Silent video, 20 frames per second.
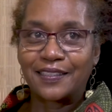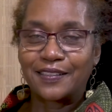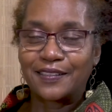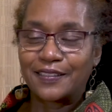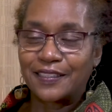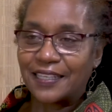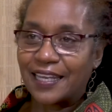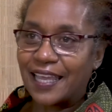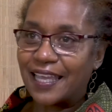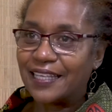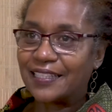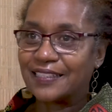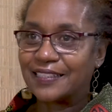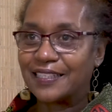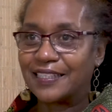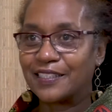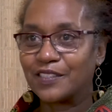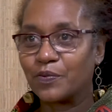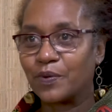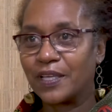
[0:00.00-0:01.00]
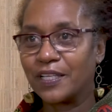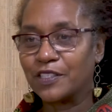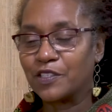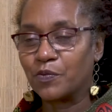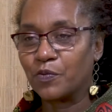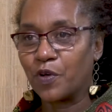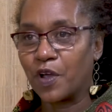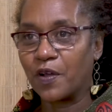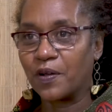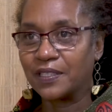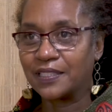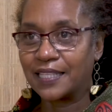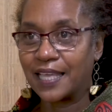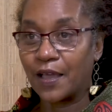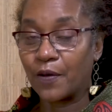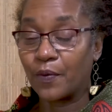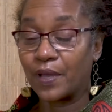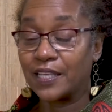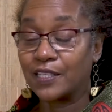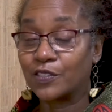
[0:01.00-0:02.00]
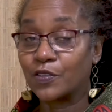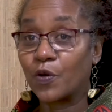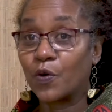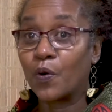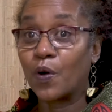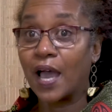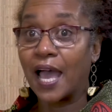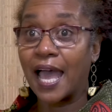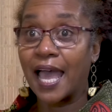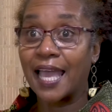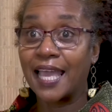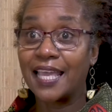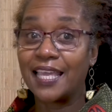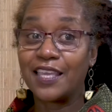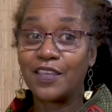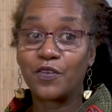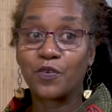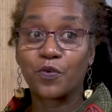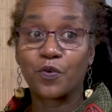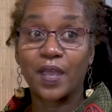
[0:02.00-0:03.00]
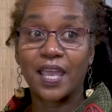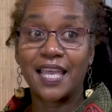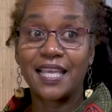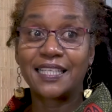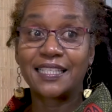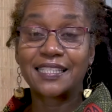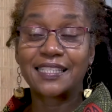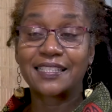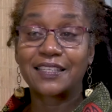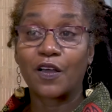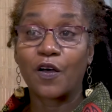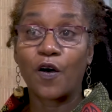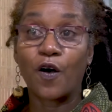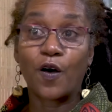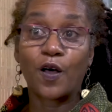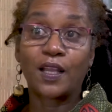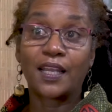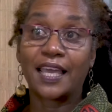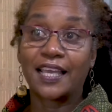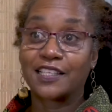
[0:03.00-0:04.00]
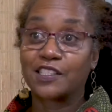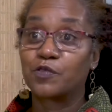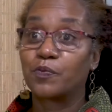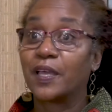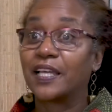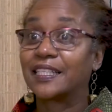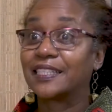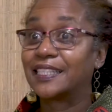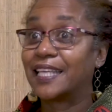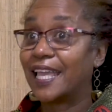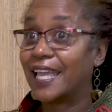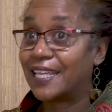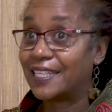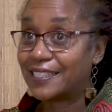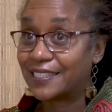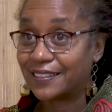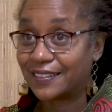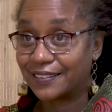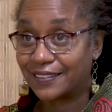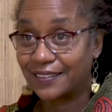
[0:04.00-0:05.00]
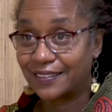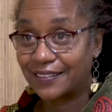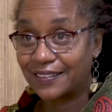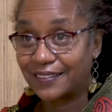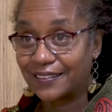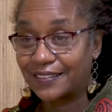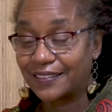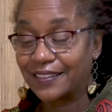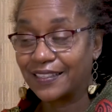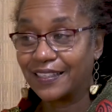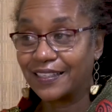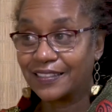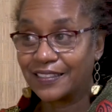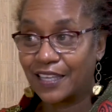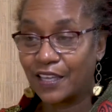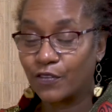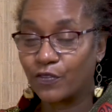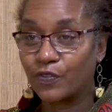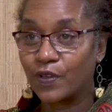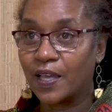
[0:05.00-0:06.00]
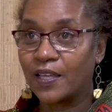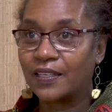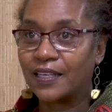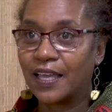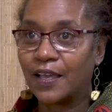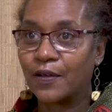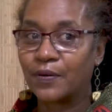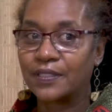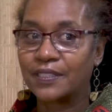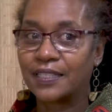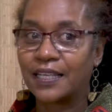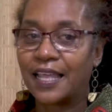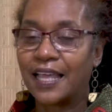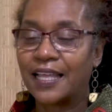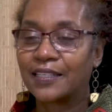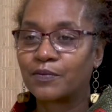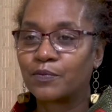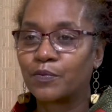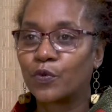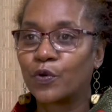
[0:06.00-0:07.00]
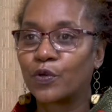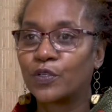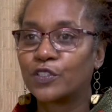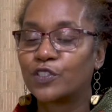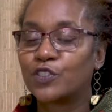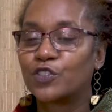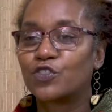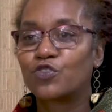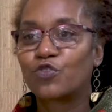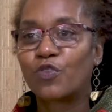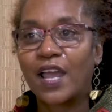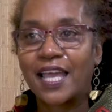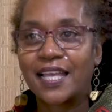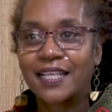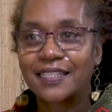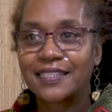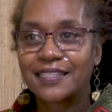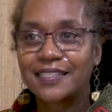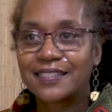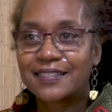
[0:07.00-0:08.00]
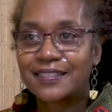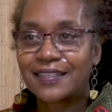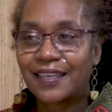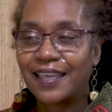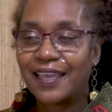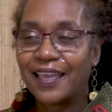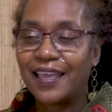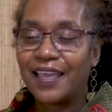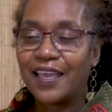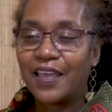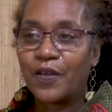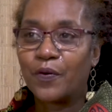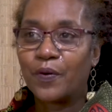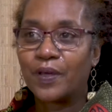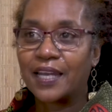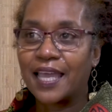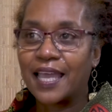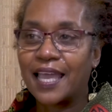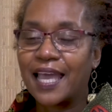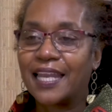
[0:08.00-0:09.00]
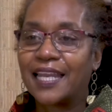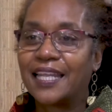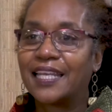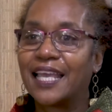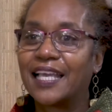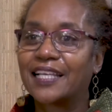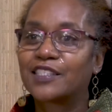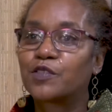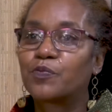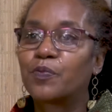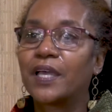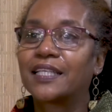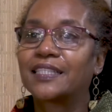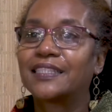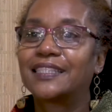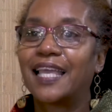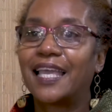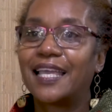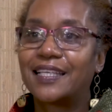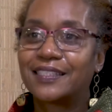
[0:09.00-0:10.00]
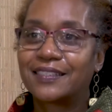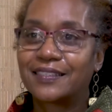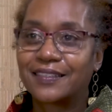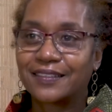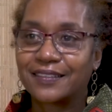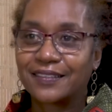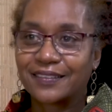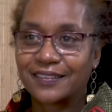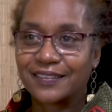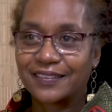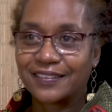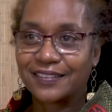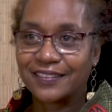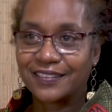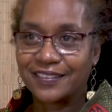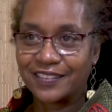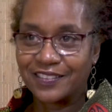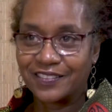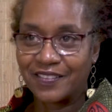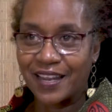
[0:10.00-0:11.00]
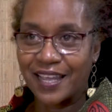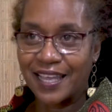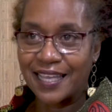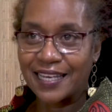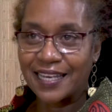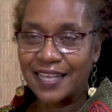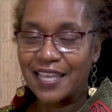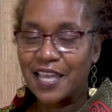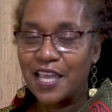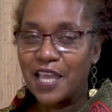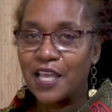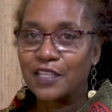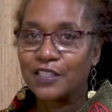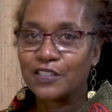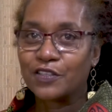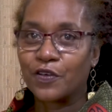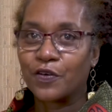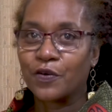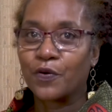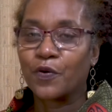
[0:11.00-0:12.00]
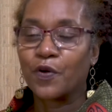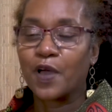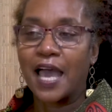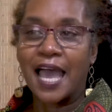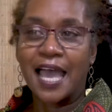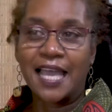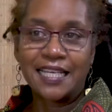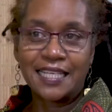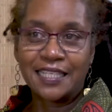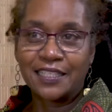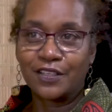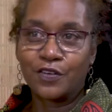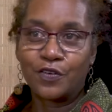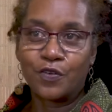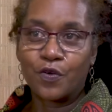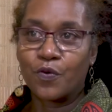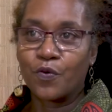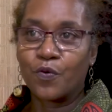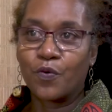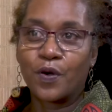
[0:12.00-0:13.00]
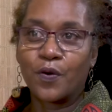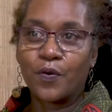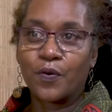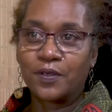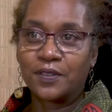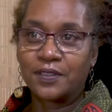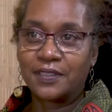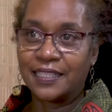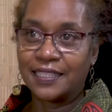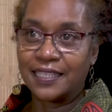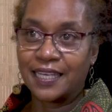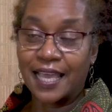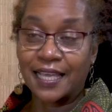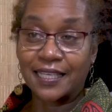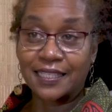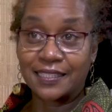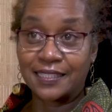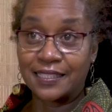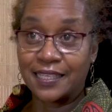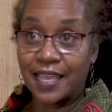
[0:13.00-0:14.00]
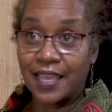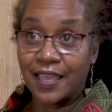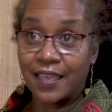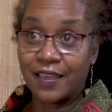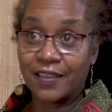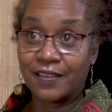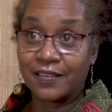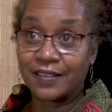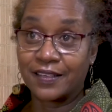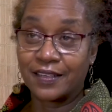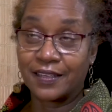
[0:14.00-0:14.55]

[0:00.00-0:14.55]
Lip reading: today it's this way, tomorrow it's that way. So I erased all expectations because I found I was a lot more stressed when I had an expectation, right? So I didn't know what the next day,